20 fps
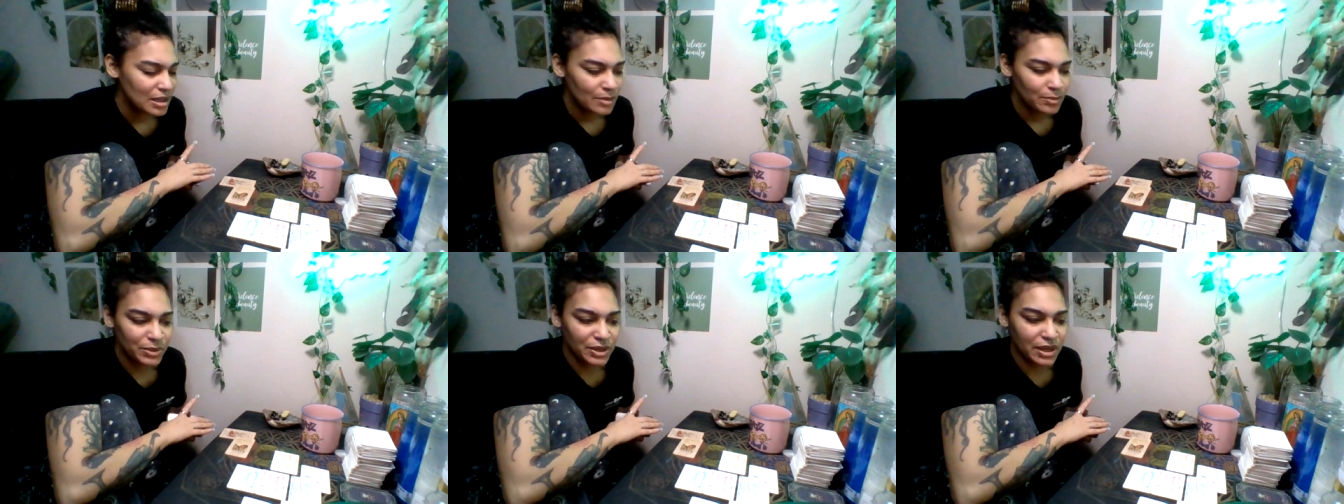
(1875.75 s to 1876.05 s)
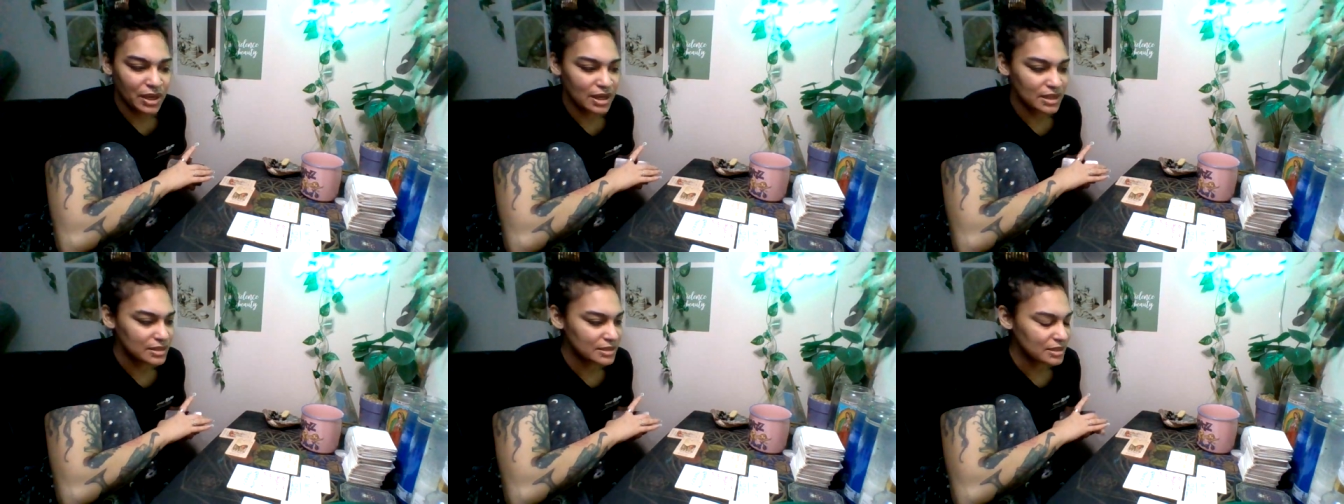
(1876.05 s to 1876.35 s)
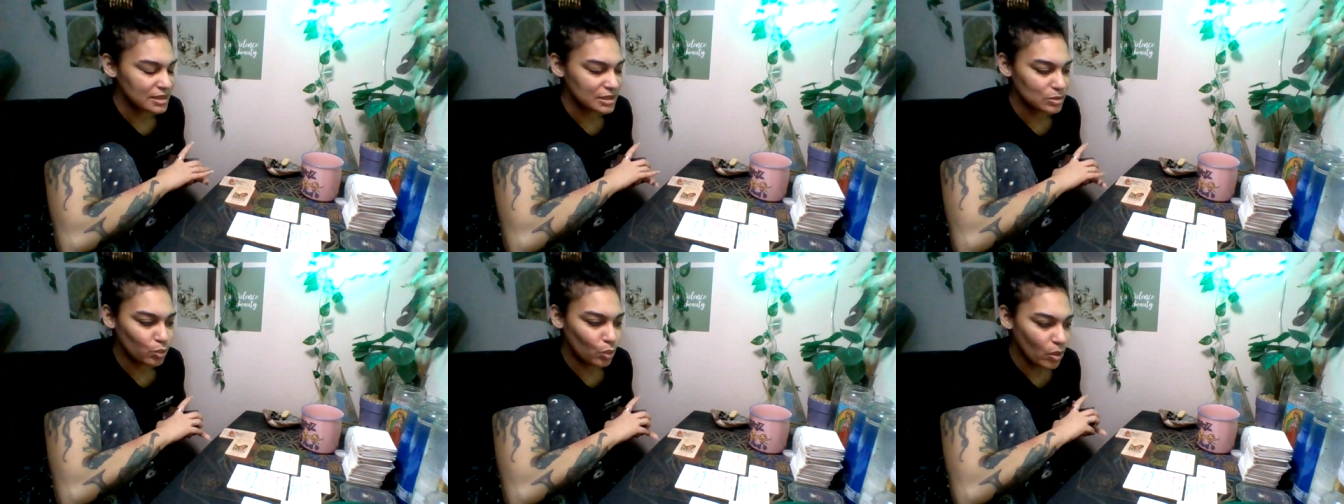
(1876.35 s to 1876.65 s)
because
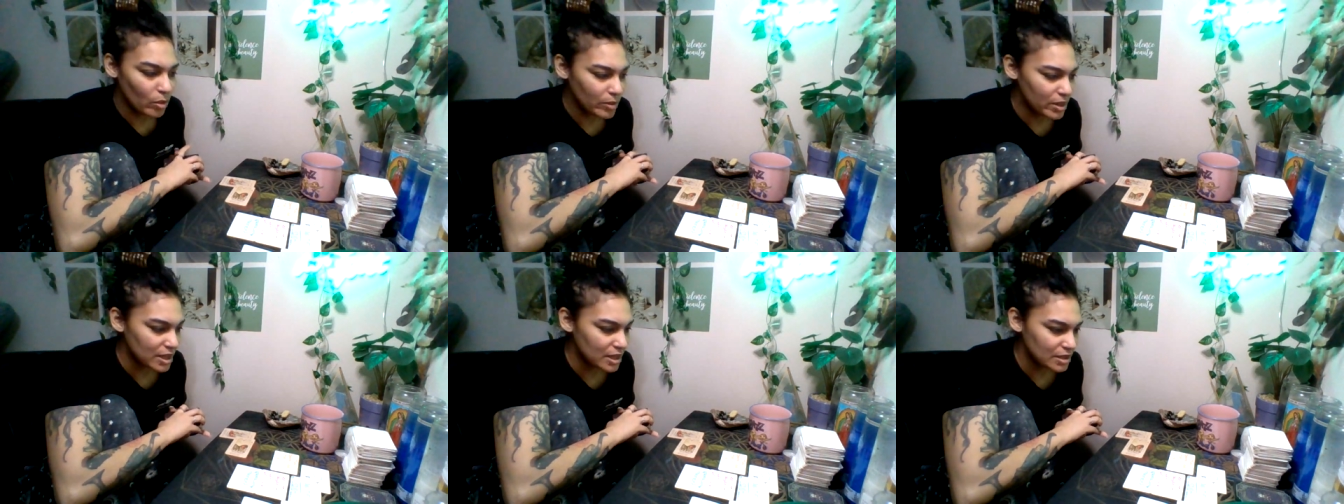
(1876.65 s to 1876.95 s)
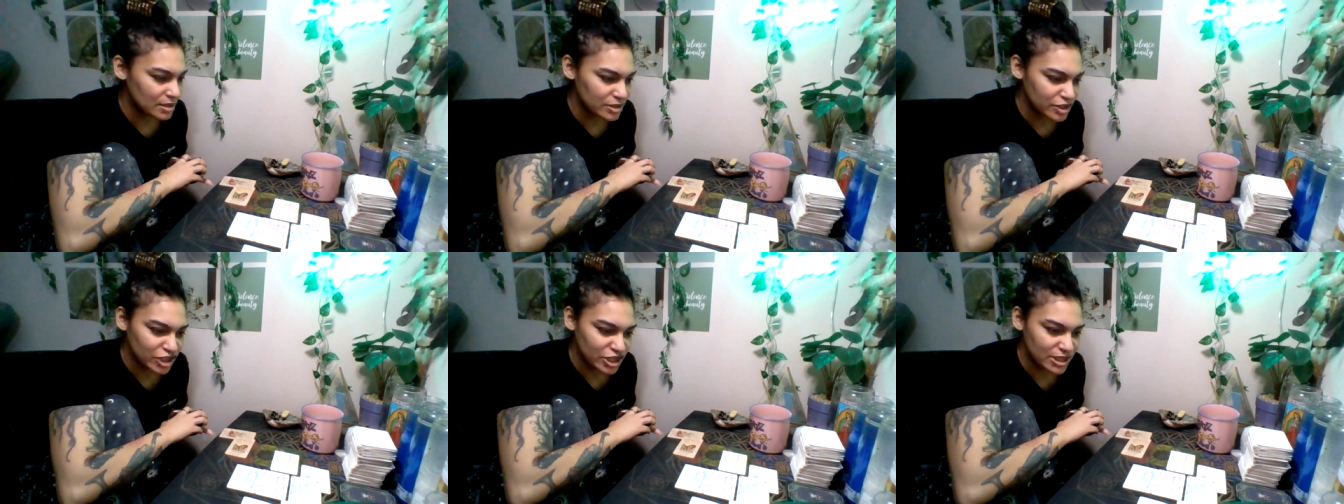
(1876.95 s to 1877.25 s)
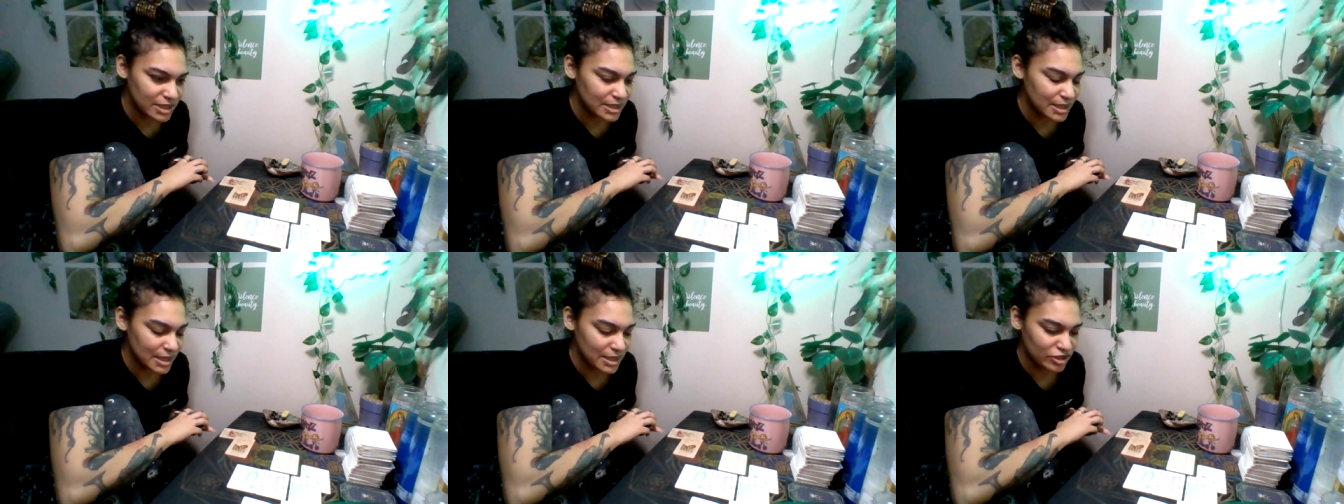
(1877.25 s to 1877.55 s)
this woman,
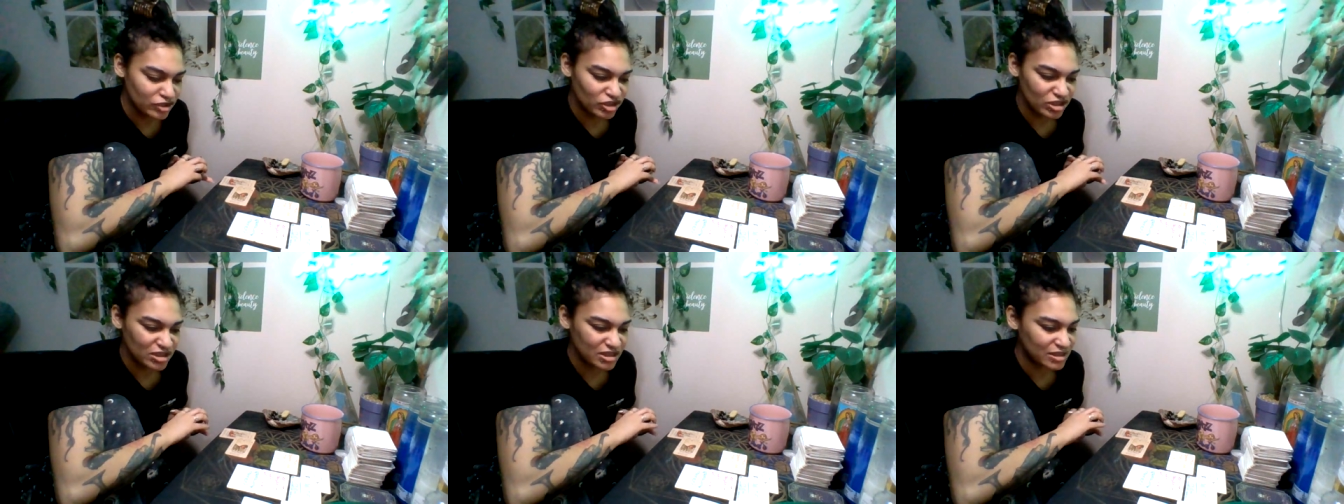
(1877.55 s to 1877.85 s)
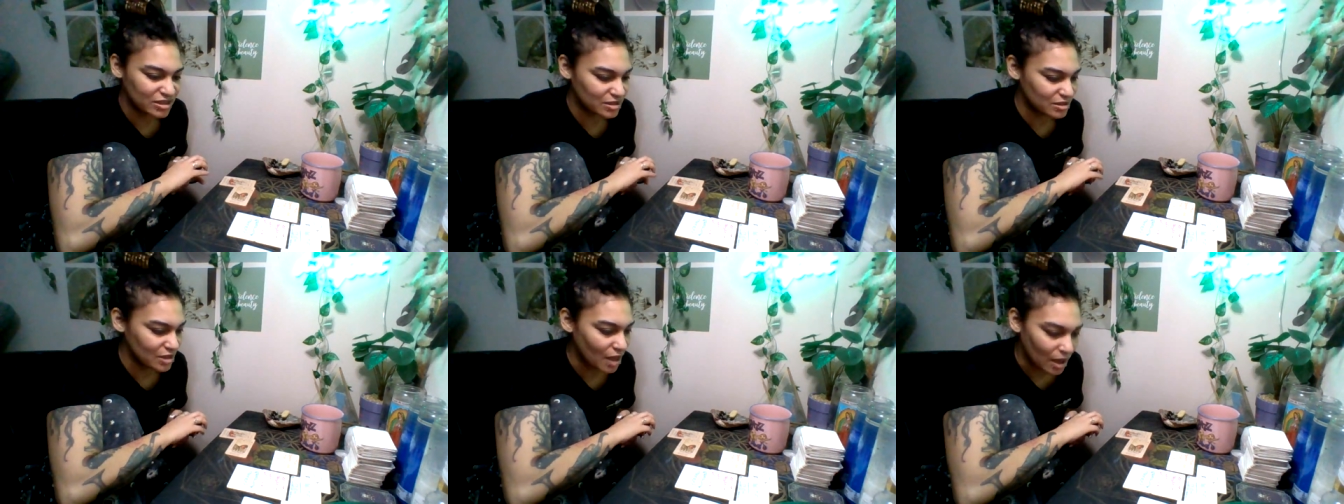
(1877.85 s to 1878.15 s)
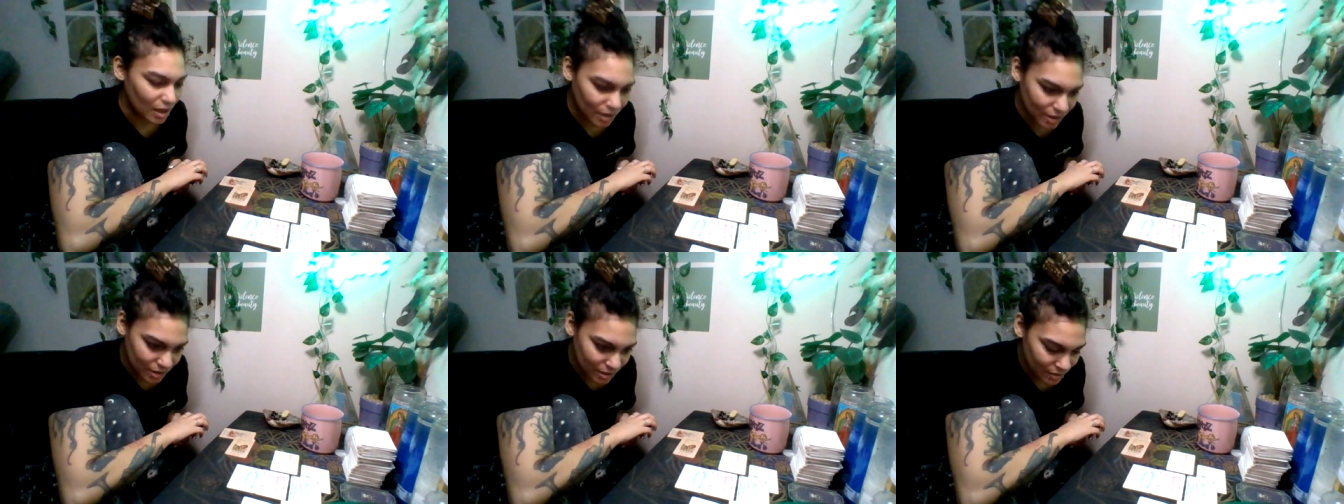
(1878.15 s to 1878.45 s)
she is just
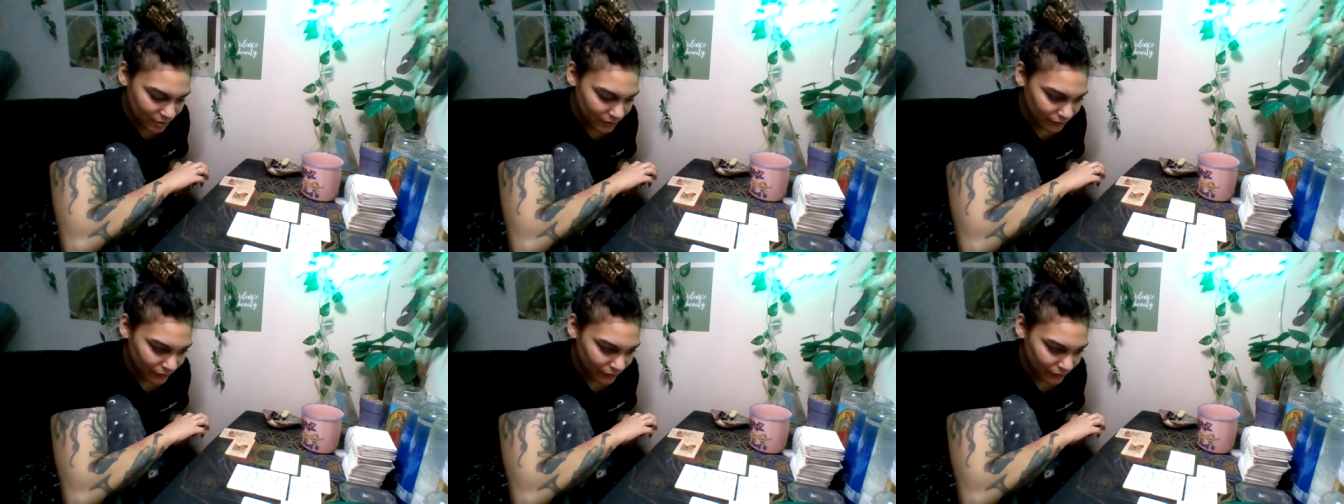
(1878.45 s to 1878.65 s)
stuck.